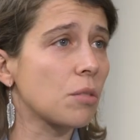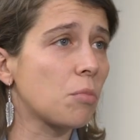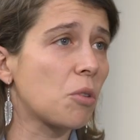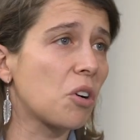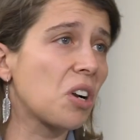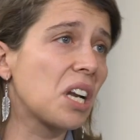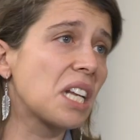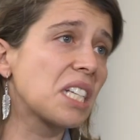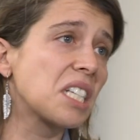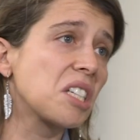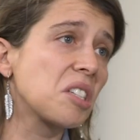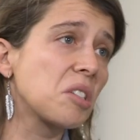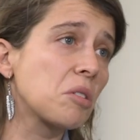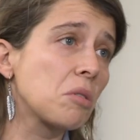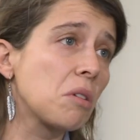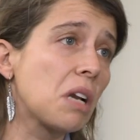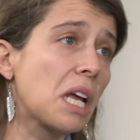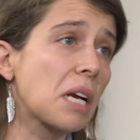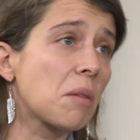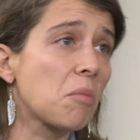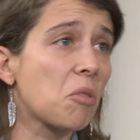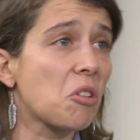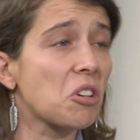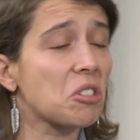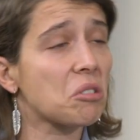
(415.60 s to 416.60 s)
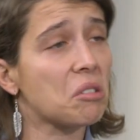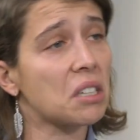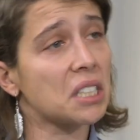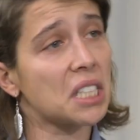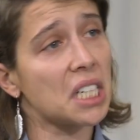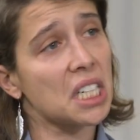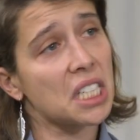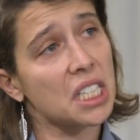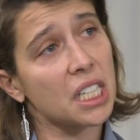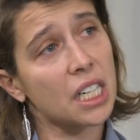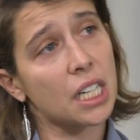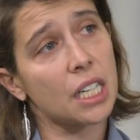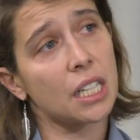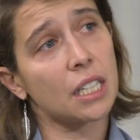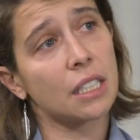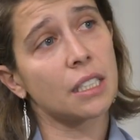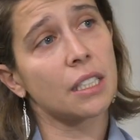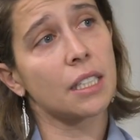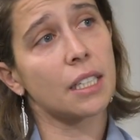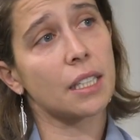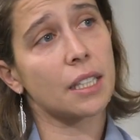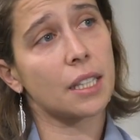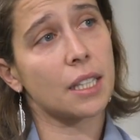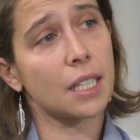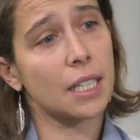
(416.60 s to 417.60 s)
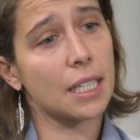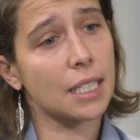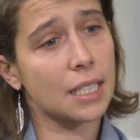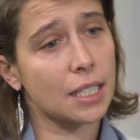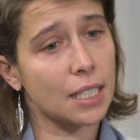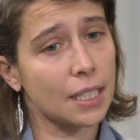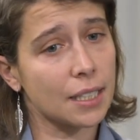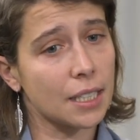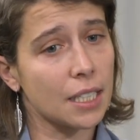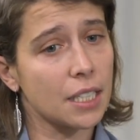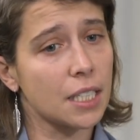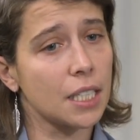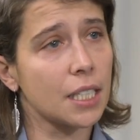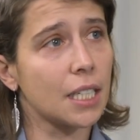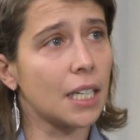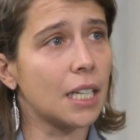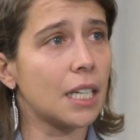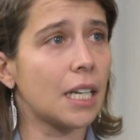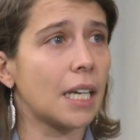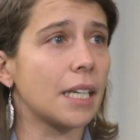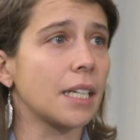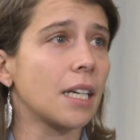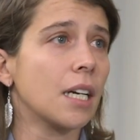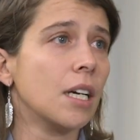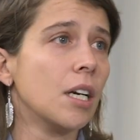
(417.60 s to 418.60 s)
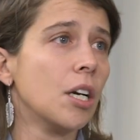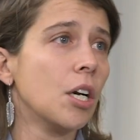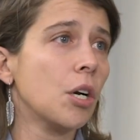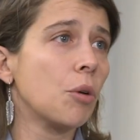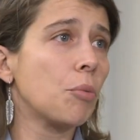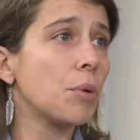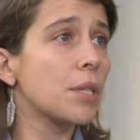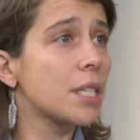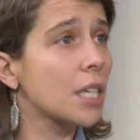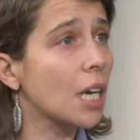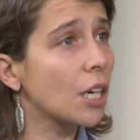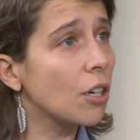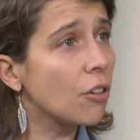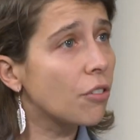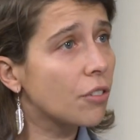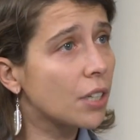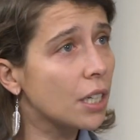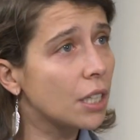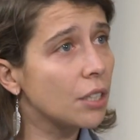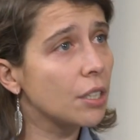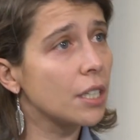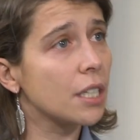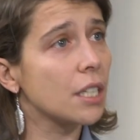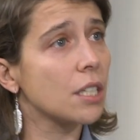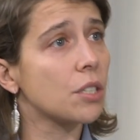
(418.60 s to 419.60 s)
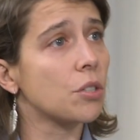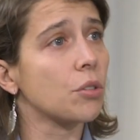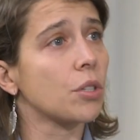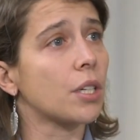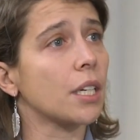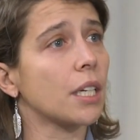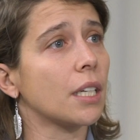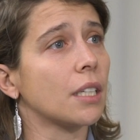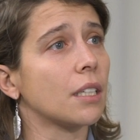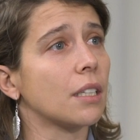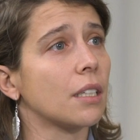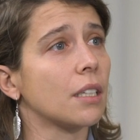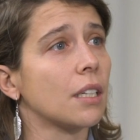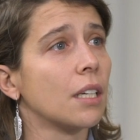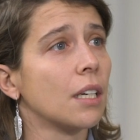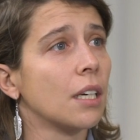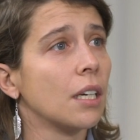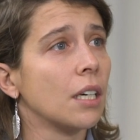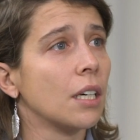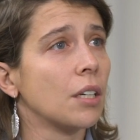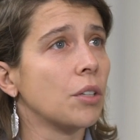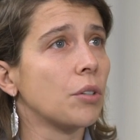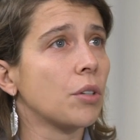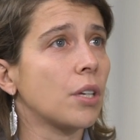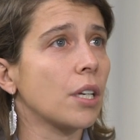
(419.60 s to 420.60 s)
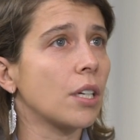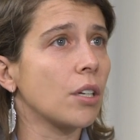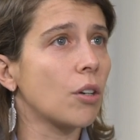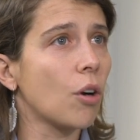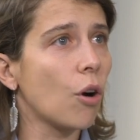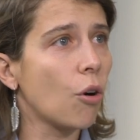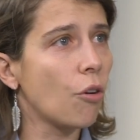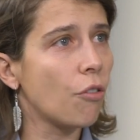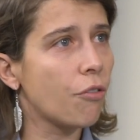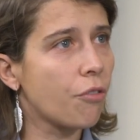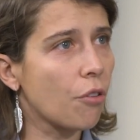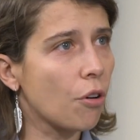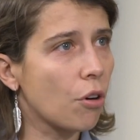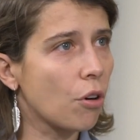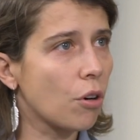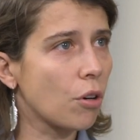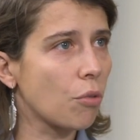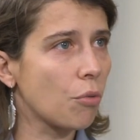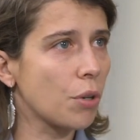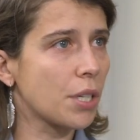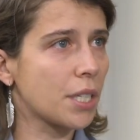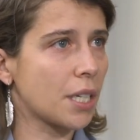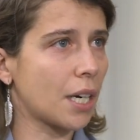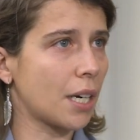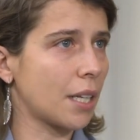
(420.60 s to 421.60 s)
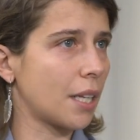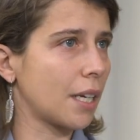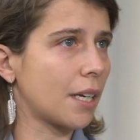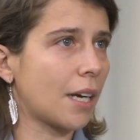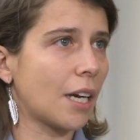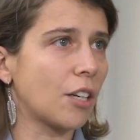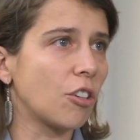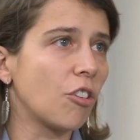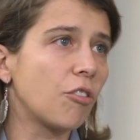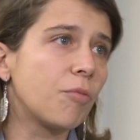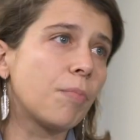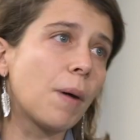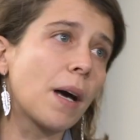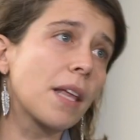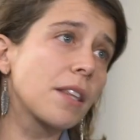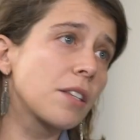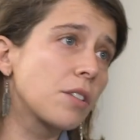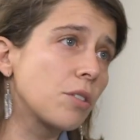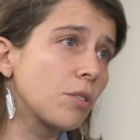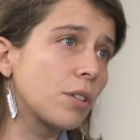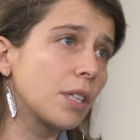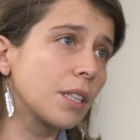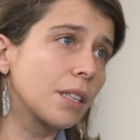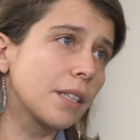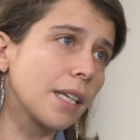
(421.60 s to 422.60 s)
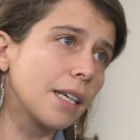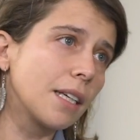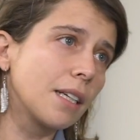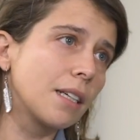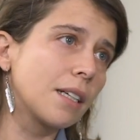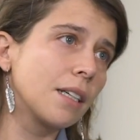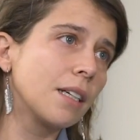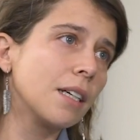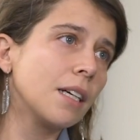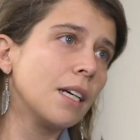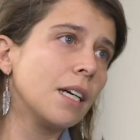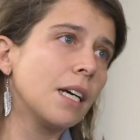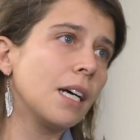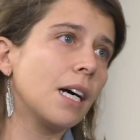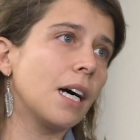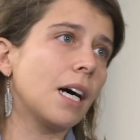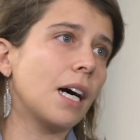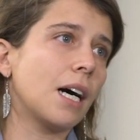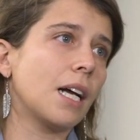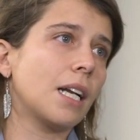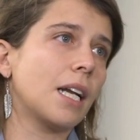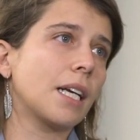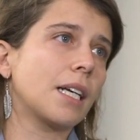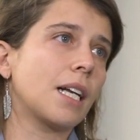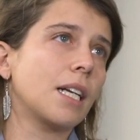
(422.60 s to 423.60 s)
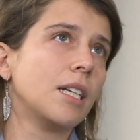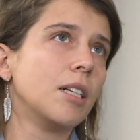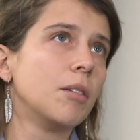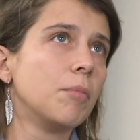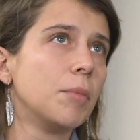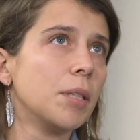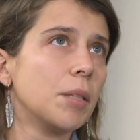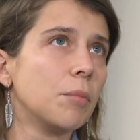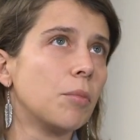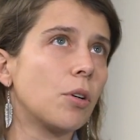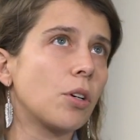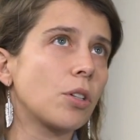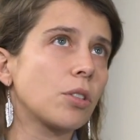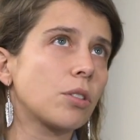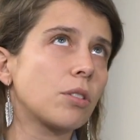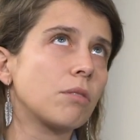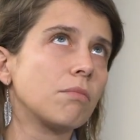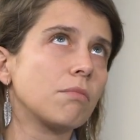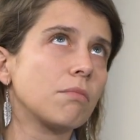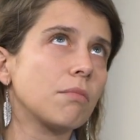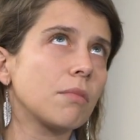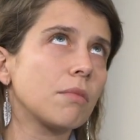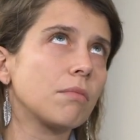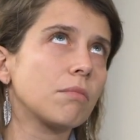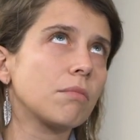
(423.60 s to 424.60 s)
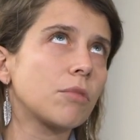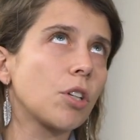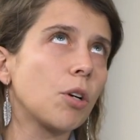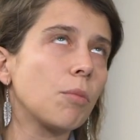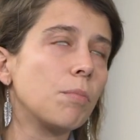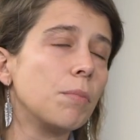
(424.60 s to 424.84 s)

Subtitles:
more or less into like more strategical, like which kind of careers you can go for, which are the kind of paths you can take, like a little bit more top